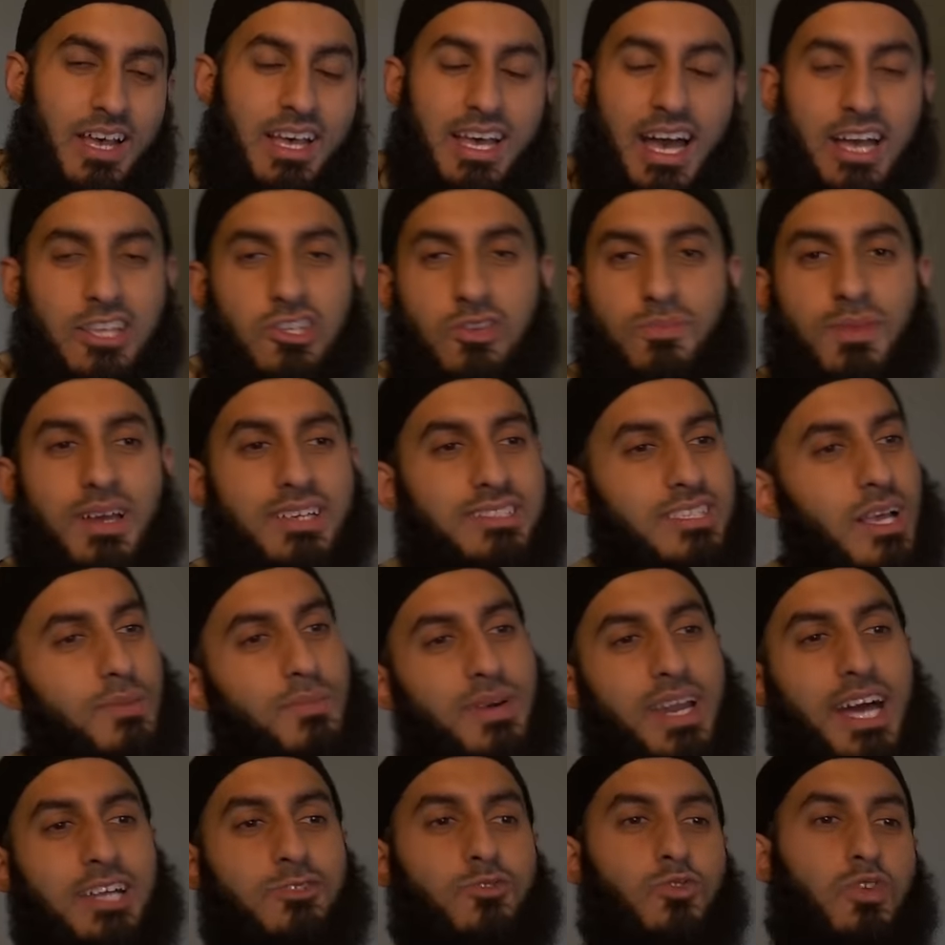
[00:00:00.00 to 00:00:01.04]
And you may say,
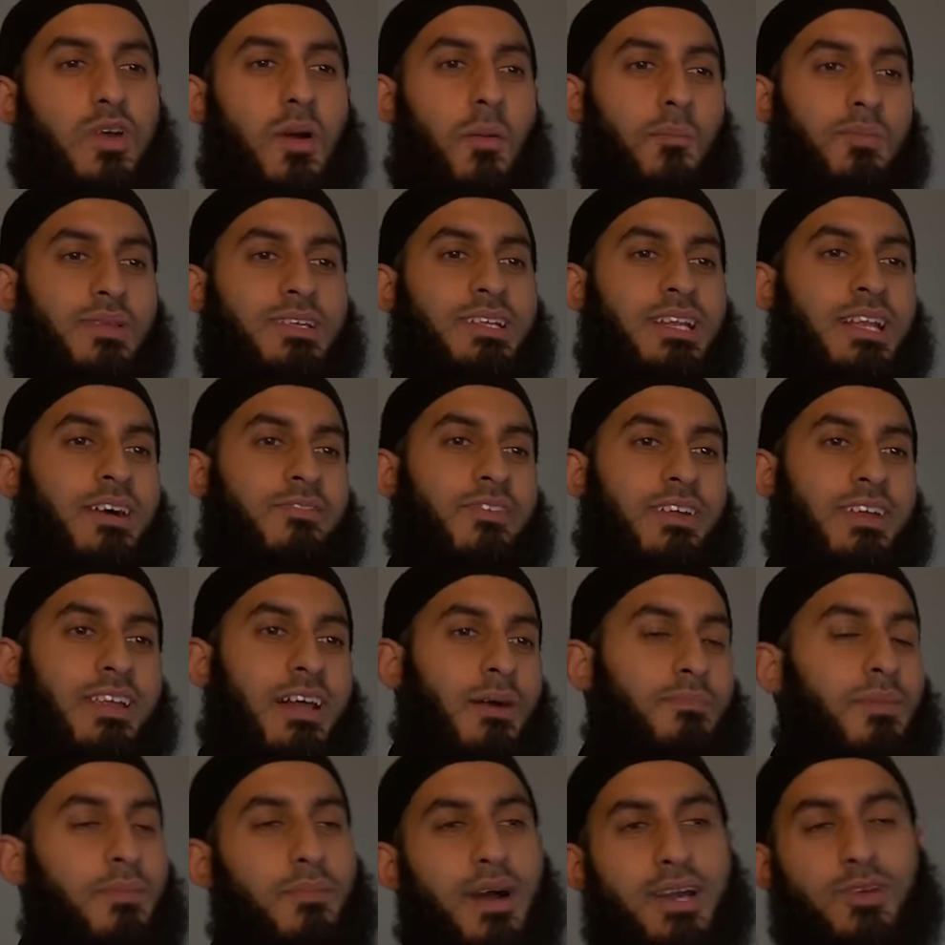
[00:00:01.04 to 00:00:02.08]
but I do completely love
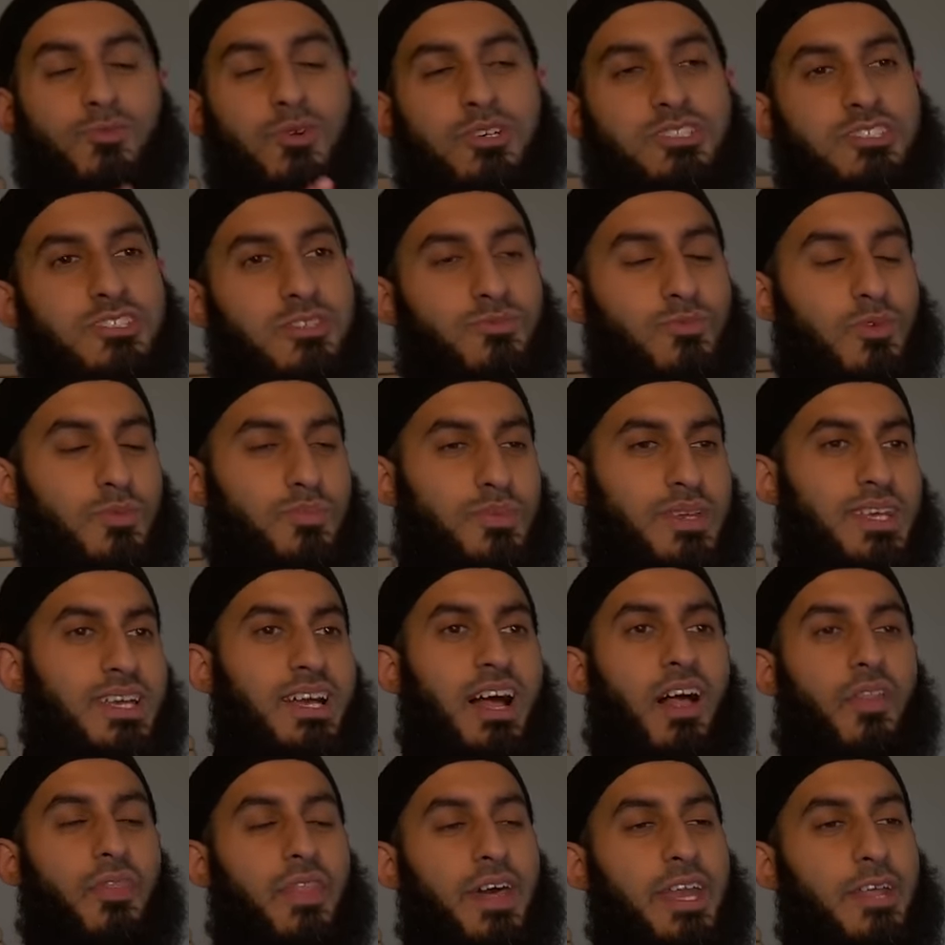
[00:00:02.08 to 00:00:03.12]
Allah. But my question would be
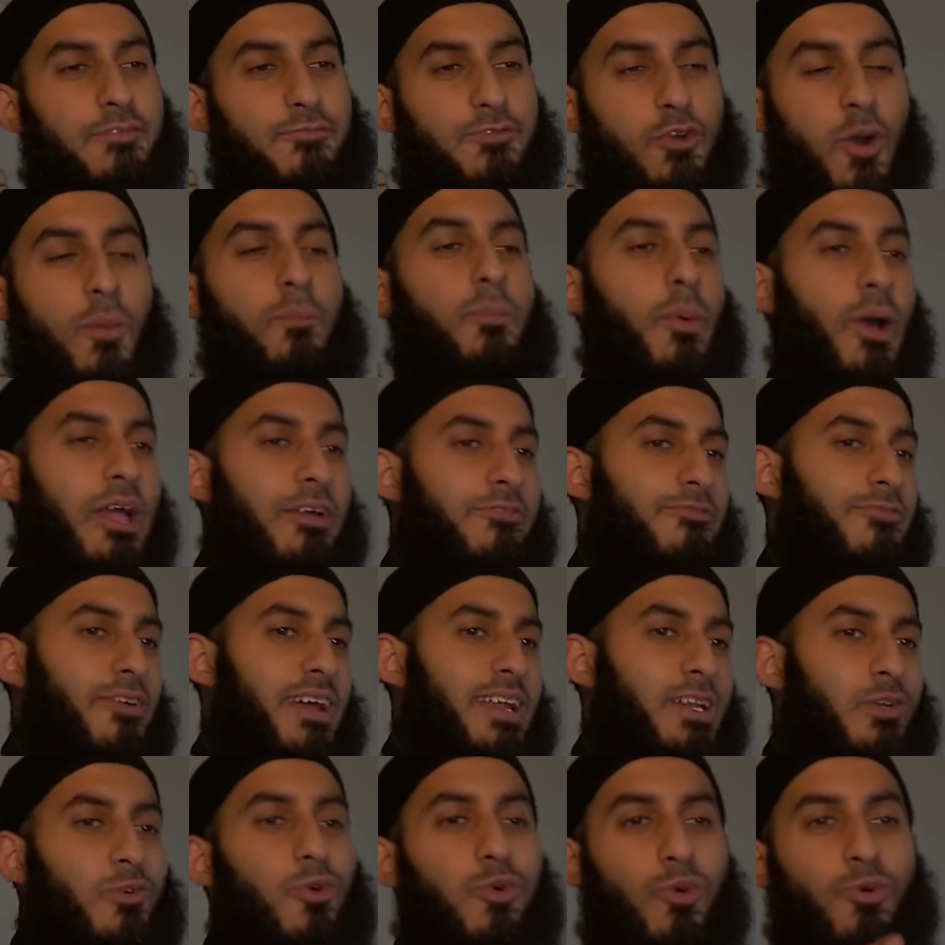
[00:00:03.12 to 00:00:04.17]
that if your
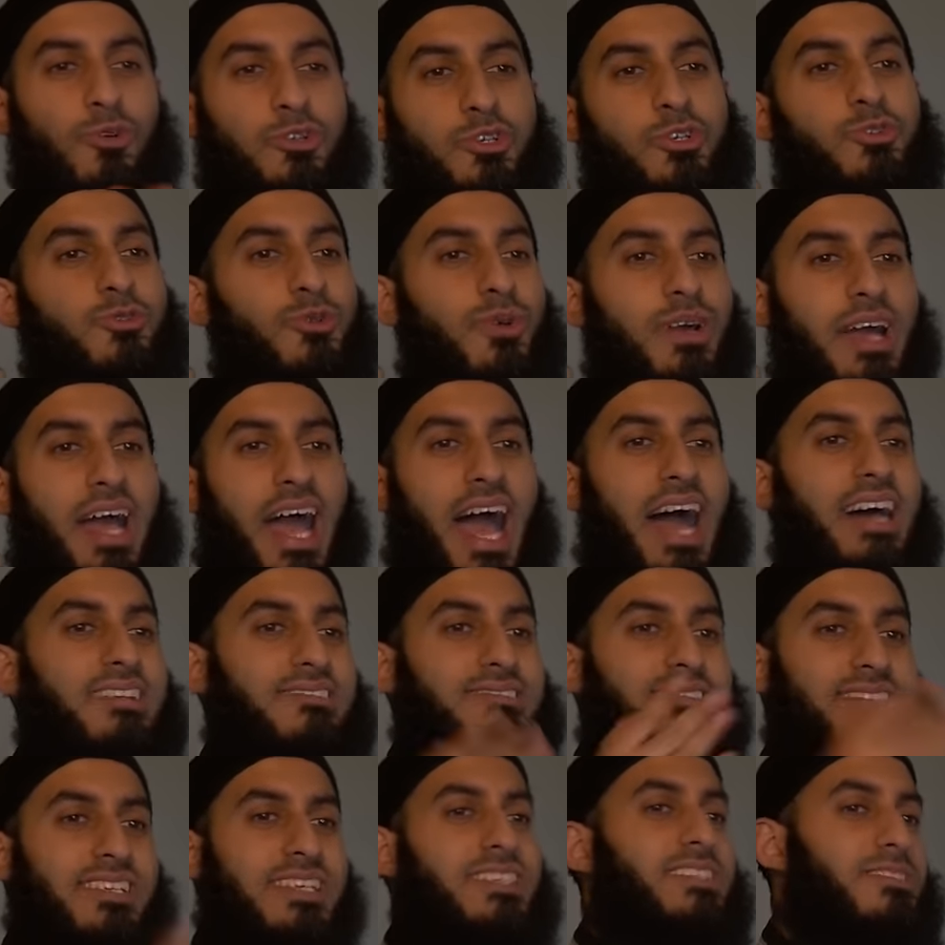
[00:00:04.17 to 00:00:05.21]
boyfriend called you at
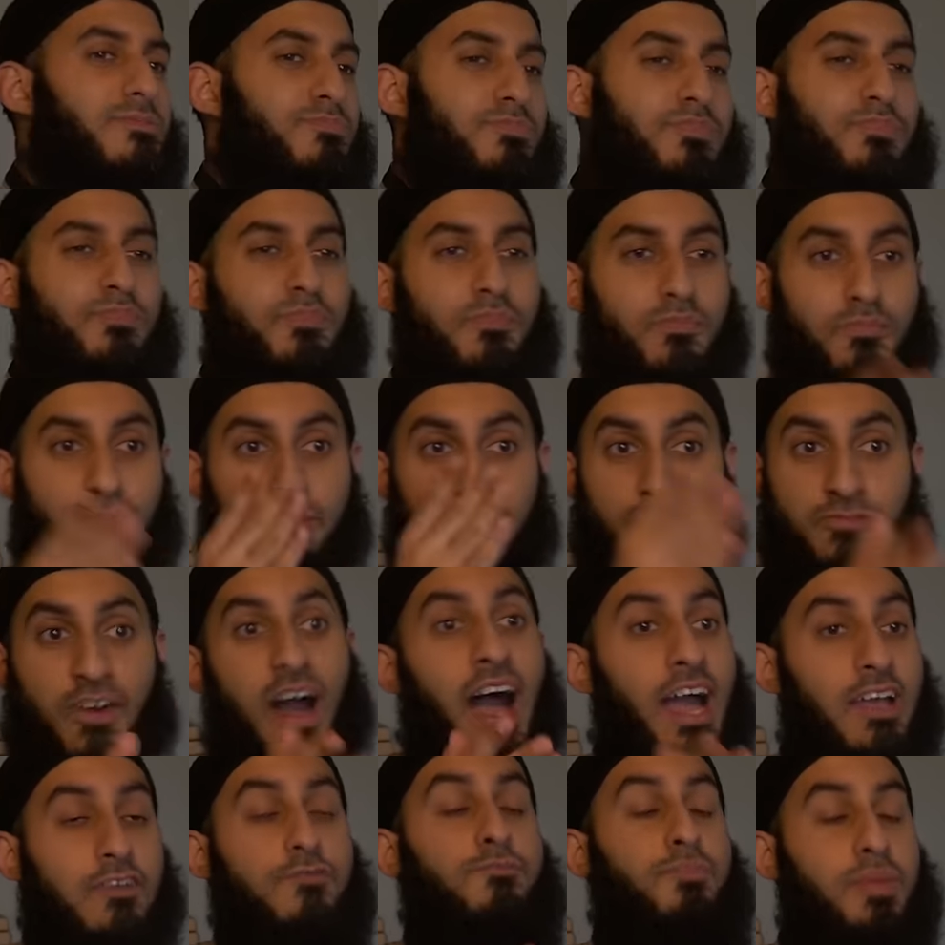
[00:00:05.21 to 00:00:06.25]
5
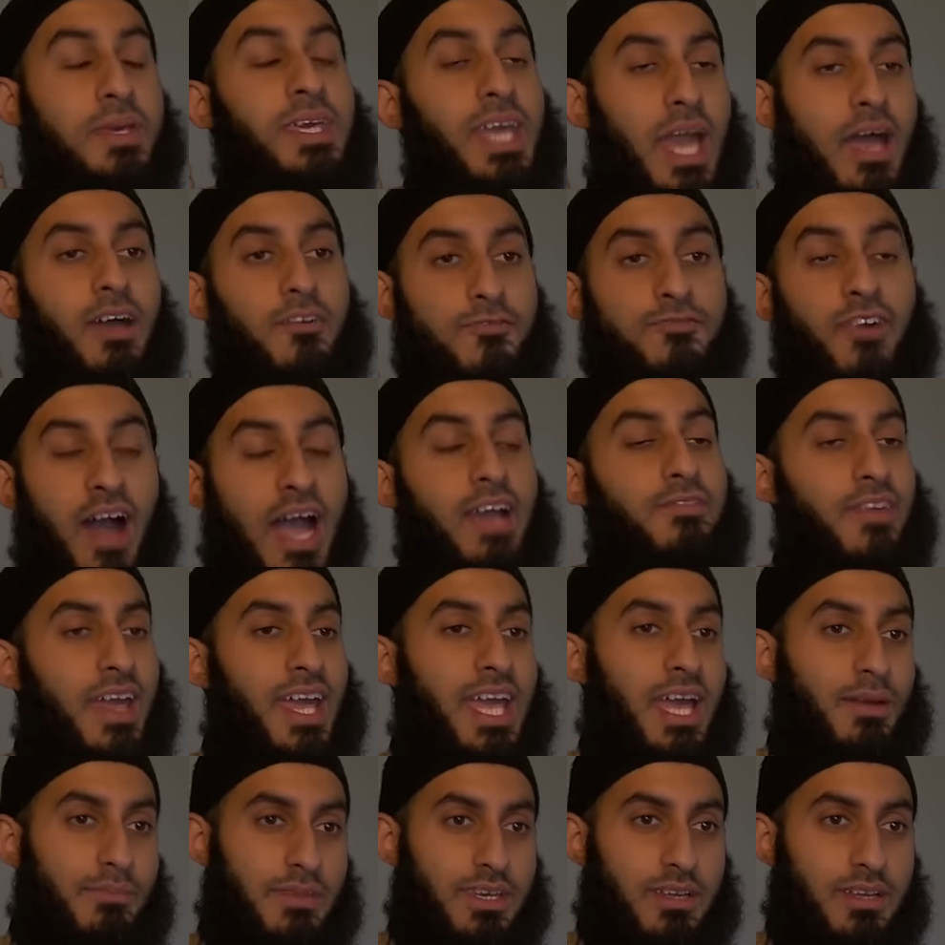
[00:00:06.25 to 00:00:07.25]
a.m.